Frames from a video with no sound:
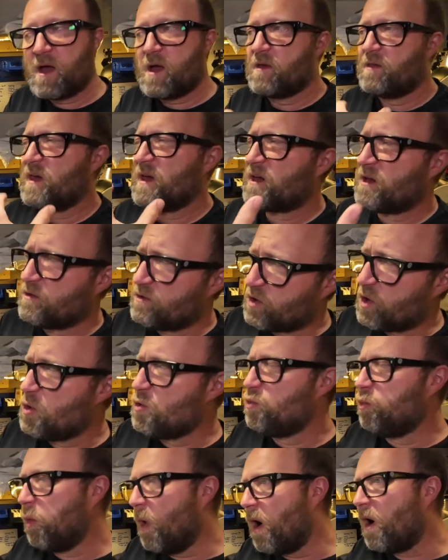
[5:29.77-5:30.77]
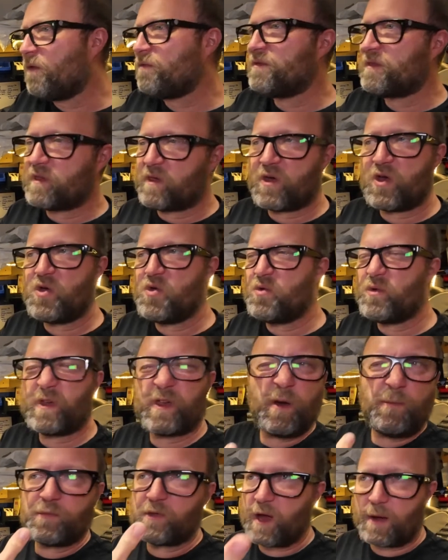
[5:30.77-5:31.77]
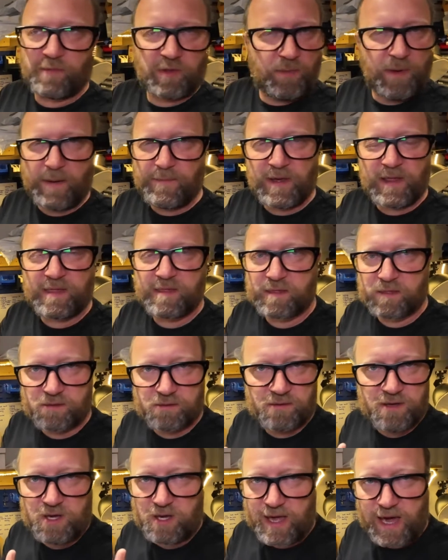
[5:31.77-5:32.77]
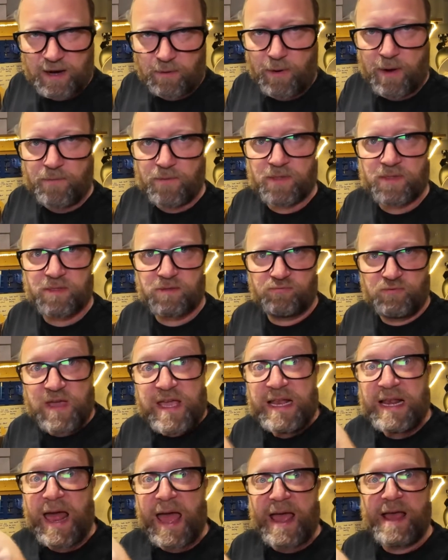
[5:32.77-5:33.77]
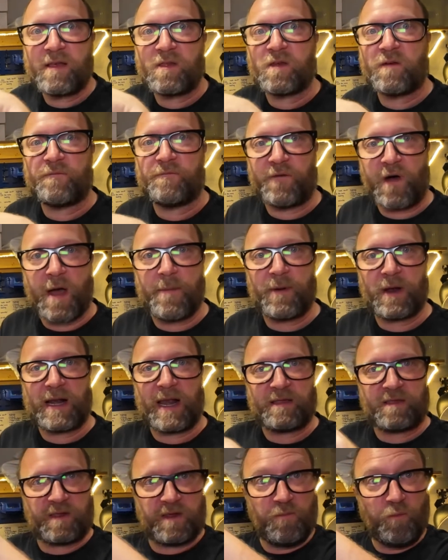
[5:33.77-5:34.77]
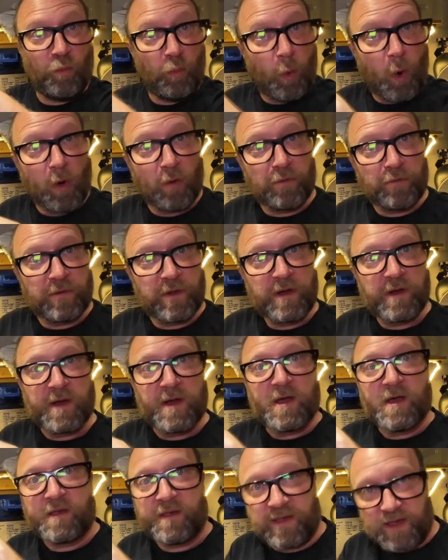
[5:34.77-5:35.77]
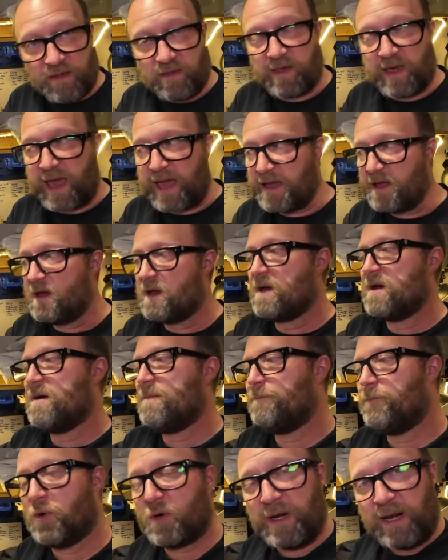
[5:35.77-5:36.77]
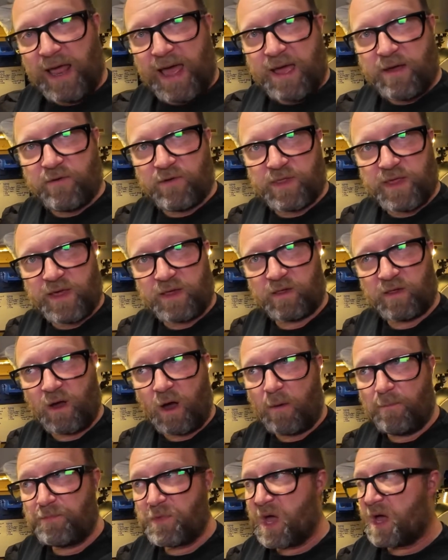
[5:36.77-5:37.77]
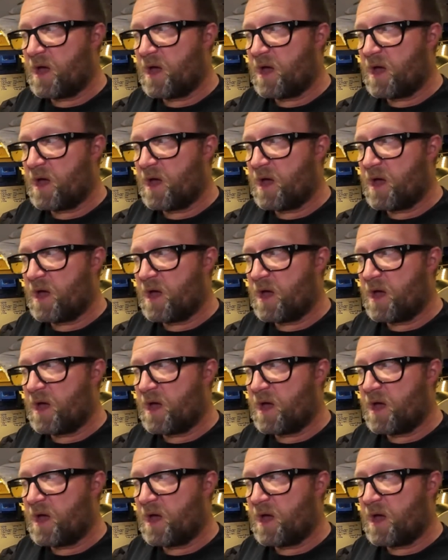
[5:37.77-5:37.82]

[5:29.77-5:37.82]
so you can do 1, 2, sometimes maybe you get away with 3 layers of fiberglass in one sitting. Put a layer of this on,